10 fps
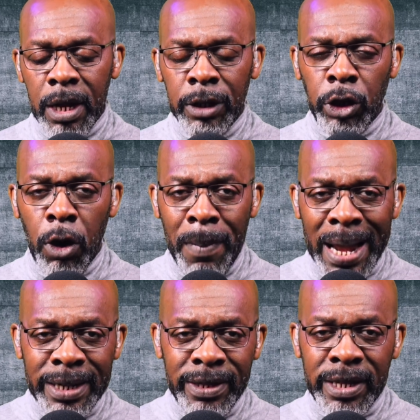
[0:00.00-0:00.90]
So you're
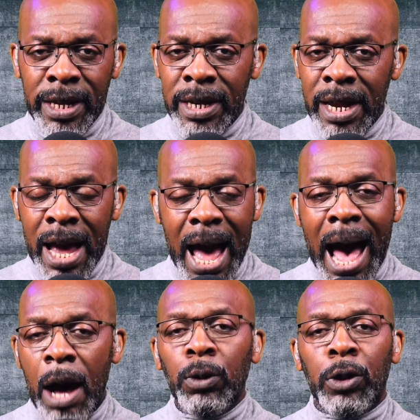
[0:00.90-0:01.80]
balancing
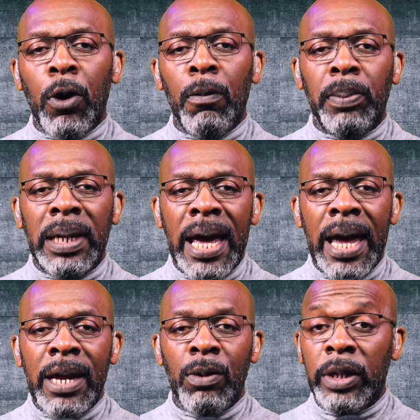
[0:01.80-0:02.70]
outdoor
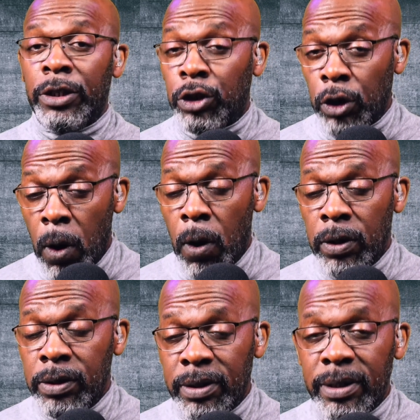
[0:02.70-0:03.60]
play with
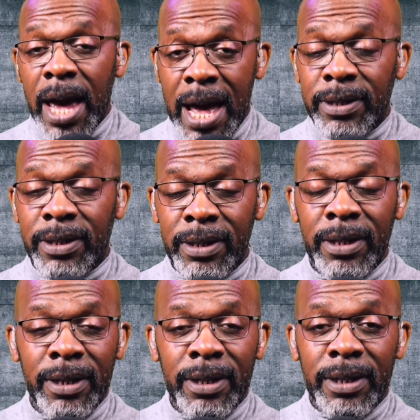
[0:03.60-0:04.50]
chores. Yes,
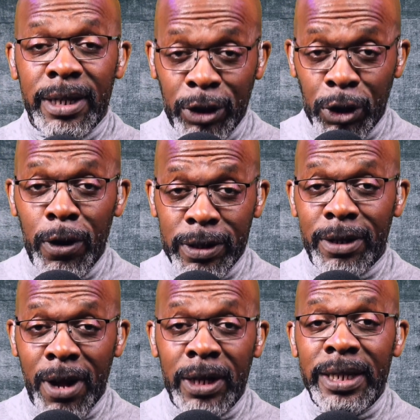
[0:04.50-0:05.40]
there are chores on
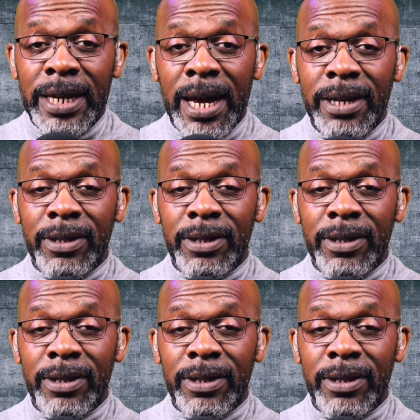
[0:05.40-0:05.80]
holidays.